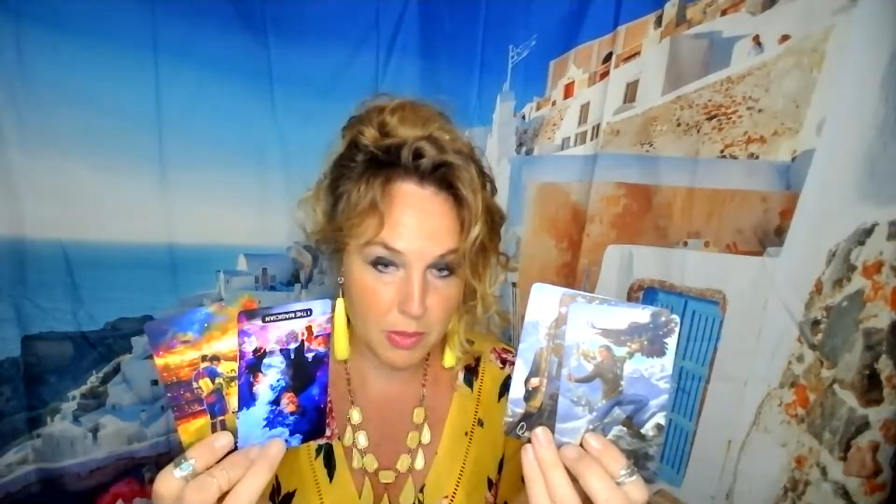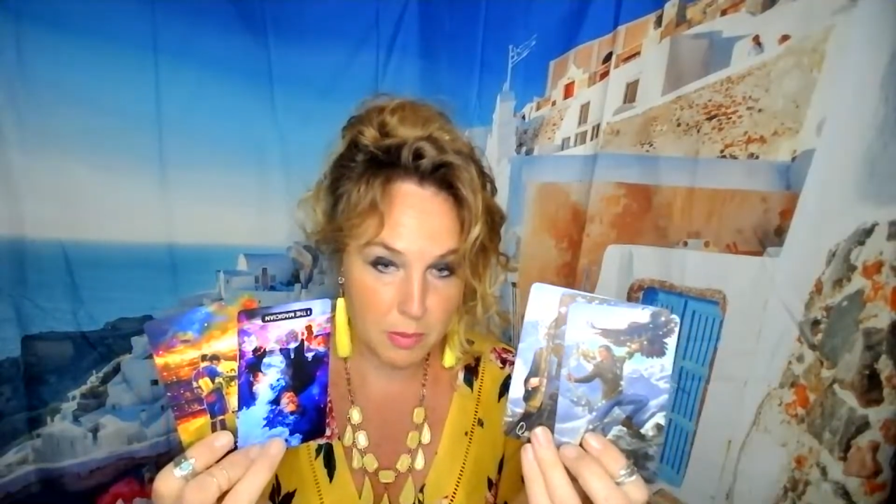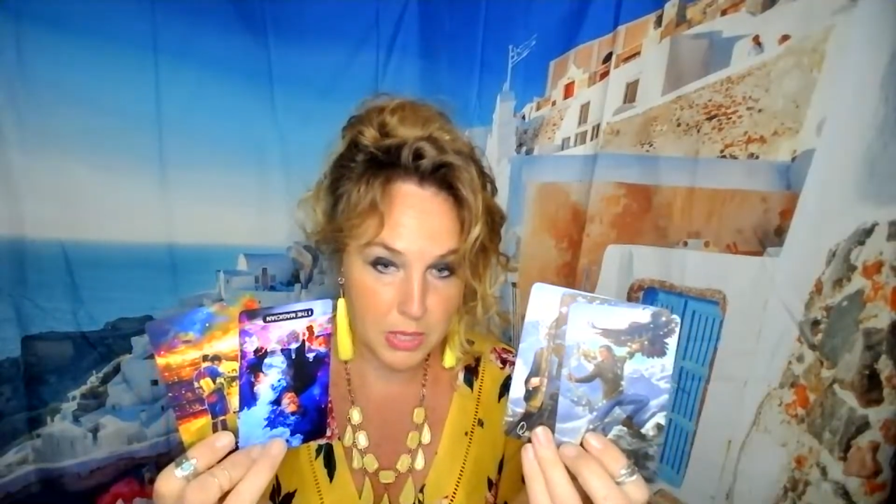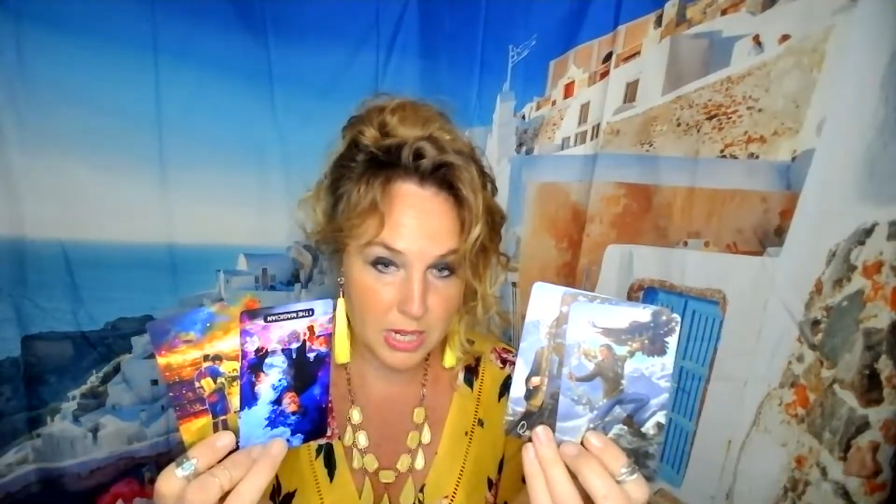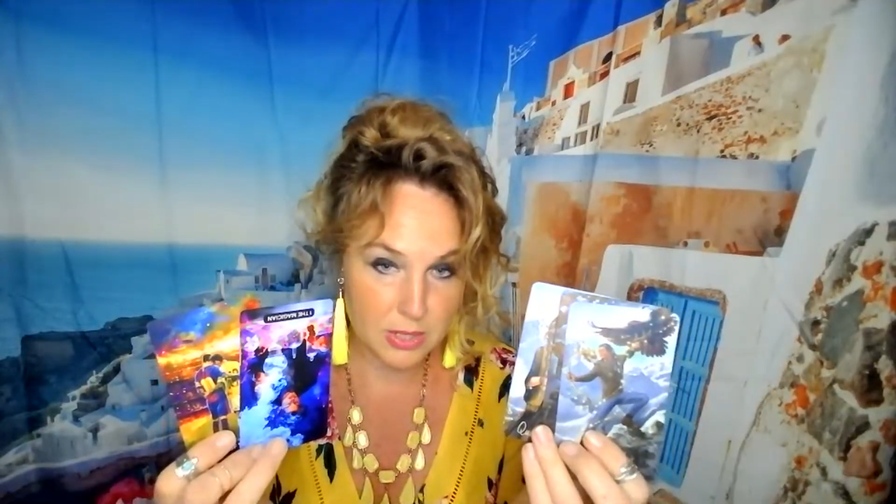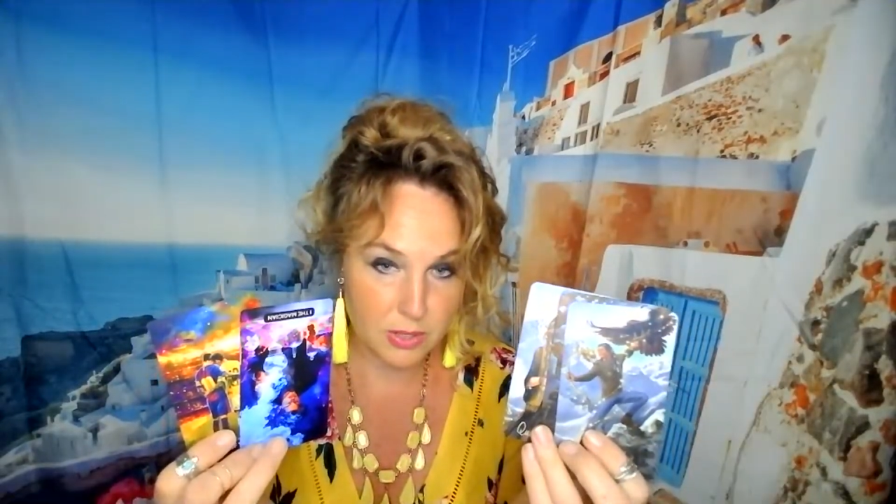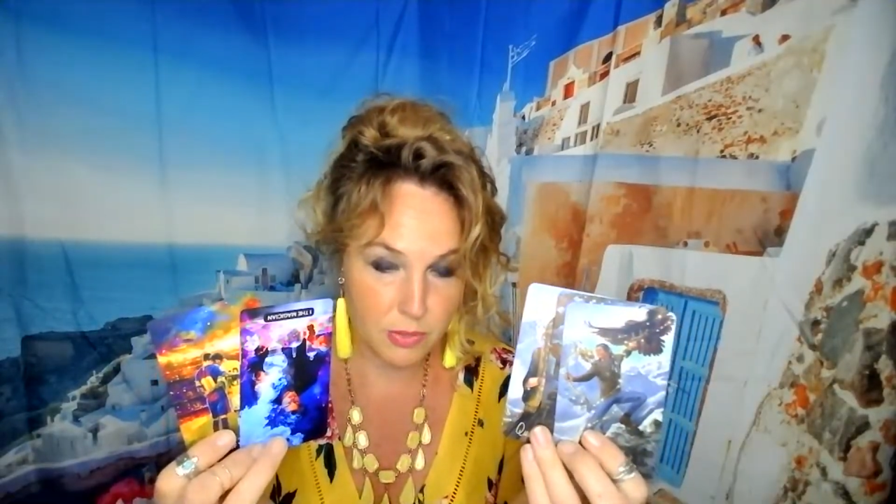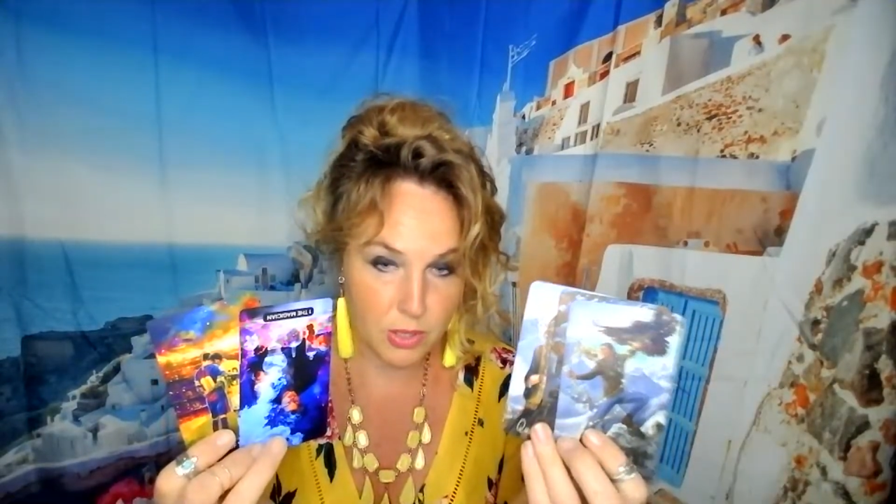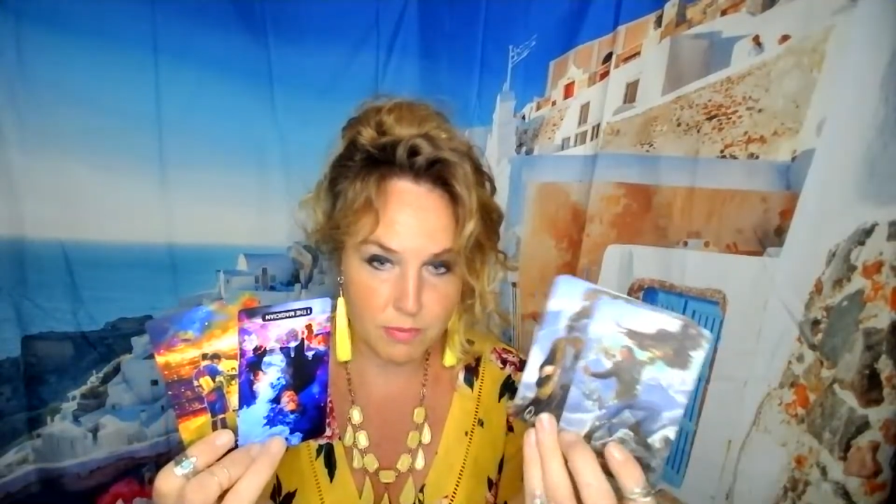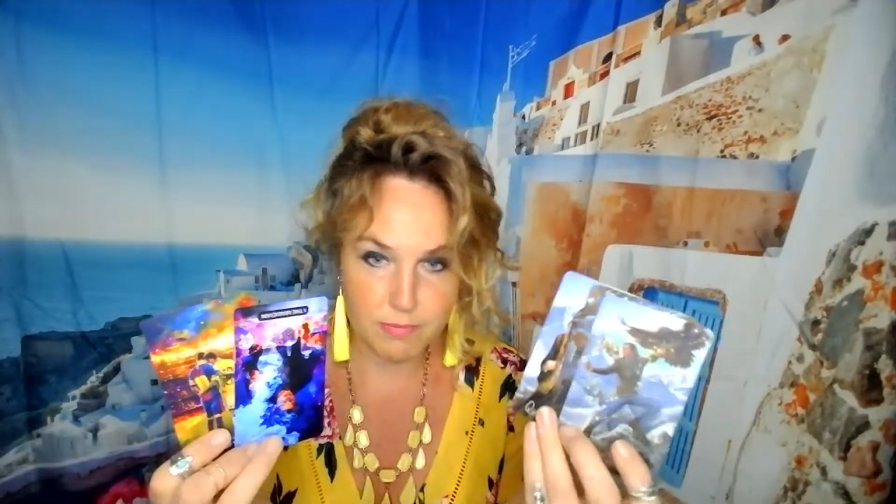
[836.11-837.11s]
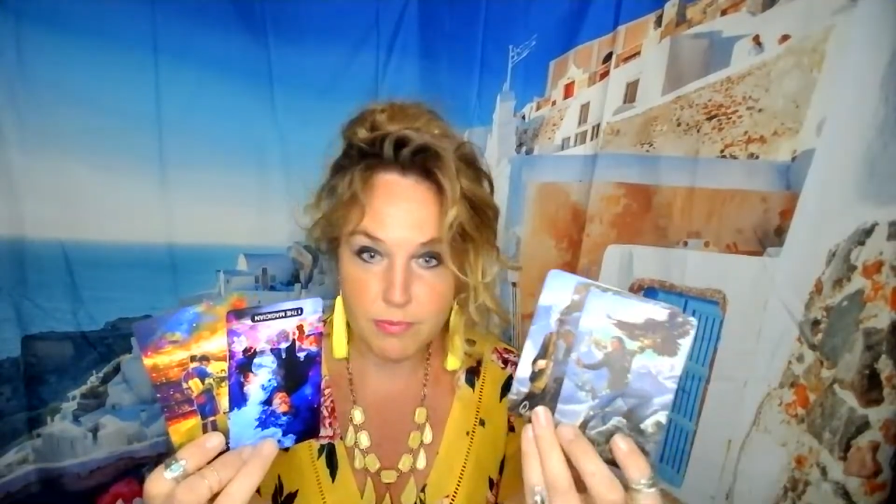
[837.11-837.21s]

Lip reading: the protector for